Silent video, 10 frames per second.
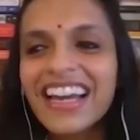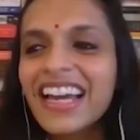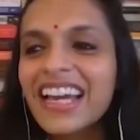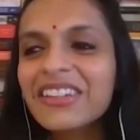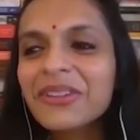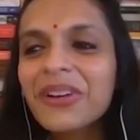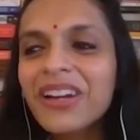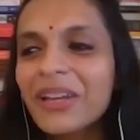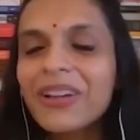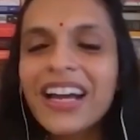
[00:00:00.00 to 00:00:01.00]
It's
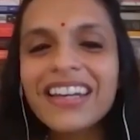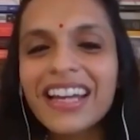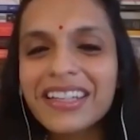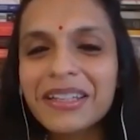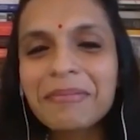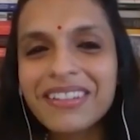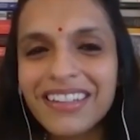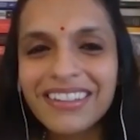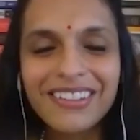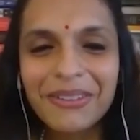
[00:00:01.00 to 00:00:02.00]
okay. You'll get
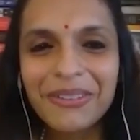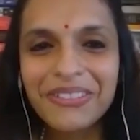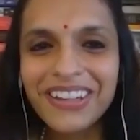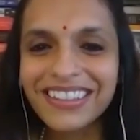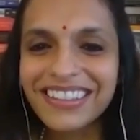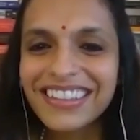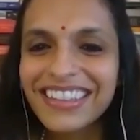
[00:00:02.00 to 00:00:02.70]
90%, so don't worry.